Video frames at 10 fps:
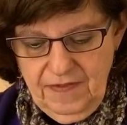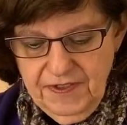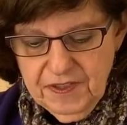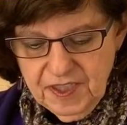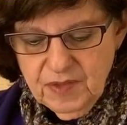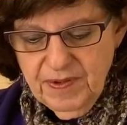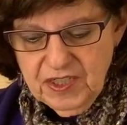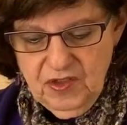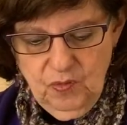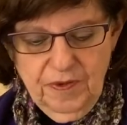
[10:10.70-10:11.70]
This
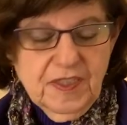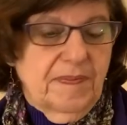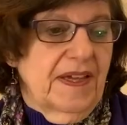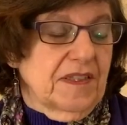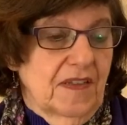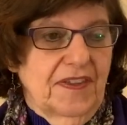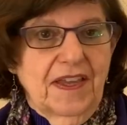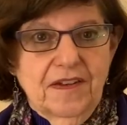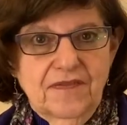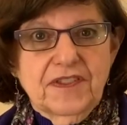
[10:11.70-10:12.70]
expression works best at the
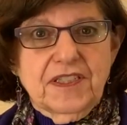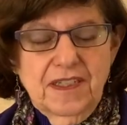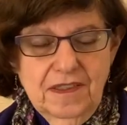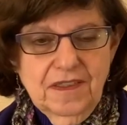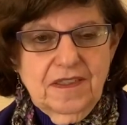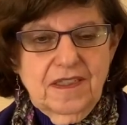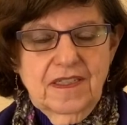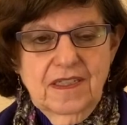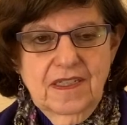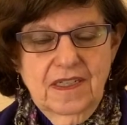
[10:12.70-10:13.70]
end of a sentence.
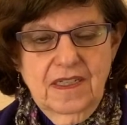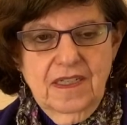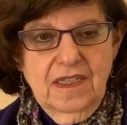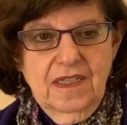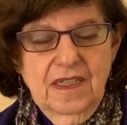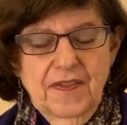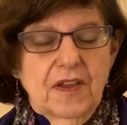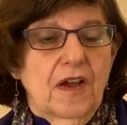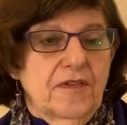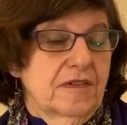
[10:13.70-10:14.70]
The
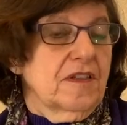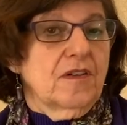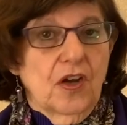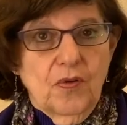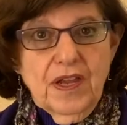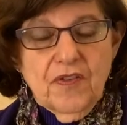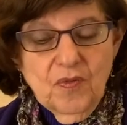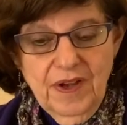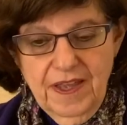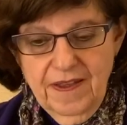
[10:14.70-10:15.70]
others could go either
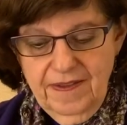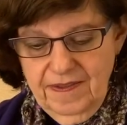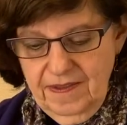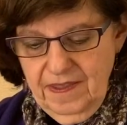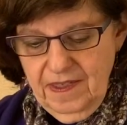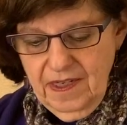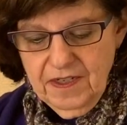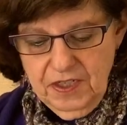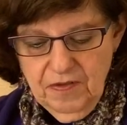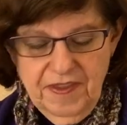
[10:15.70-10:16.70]
way. I
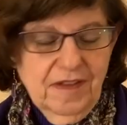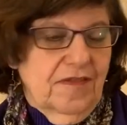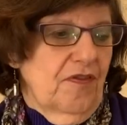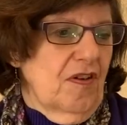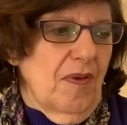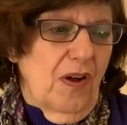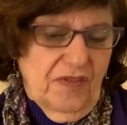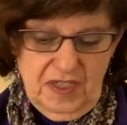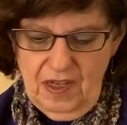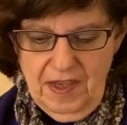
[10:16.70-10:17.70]
do things for him all the
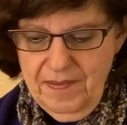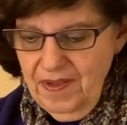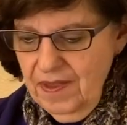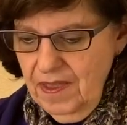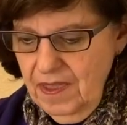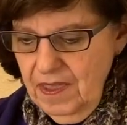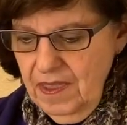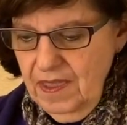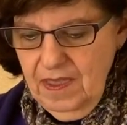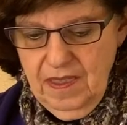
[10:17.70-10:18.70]
time.
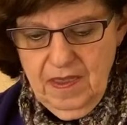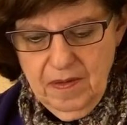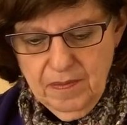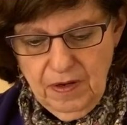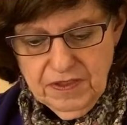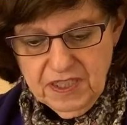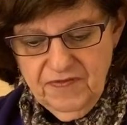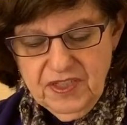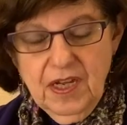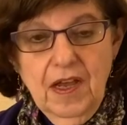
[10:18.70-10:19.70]
Most of the
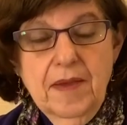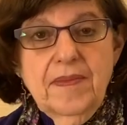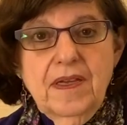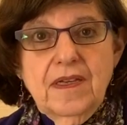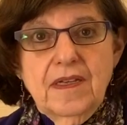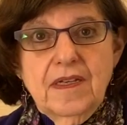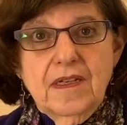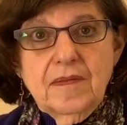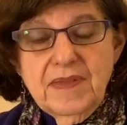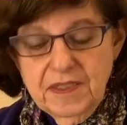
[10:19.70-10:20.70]
time
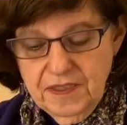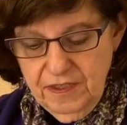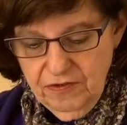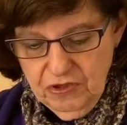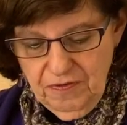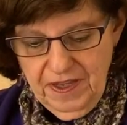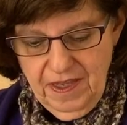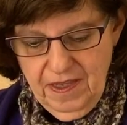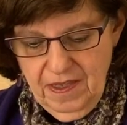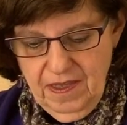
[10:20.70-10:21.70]
means usually.
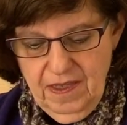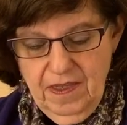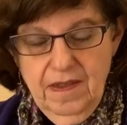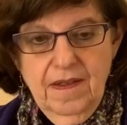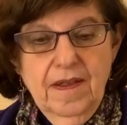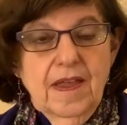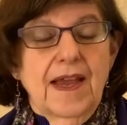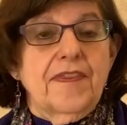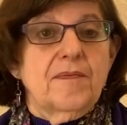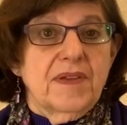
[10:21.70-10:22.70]

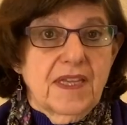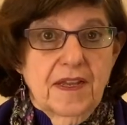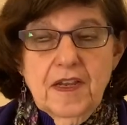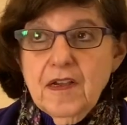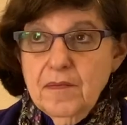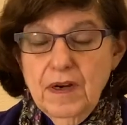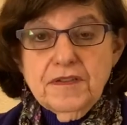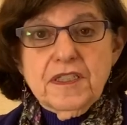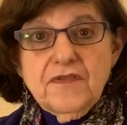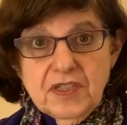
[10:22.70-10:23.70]
At the beginning,
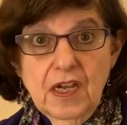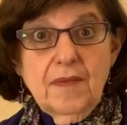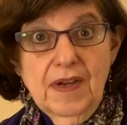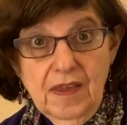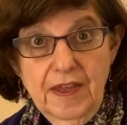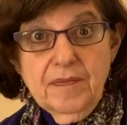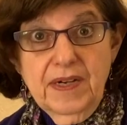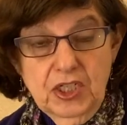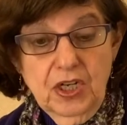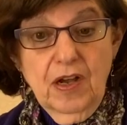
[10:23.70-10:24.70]
most of the time I like my
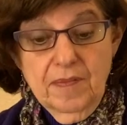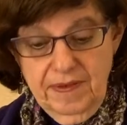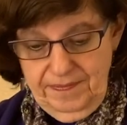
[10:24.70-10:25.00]
job.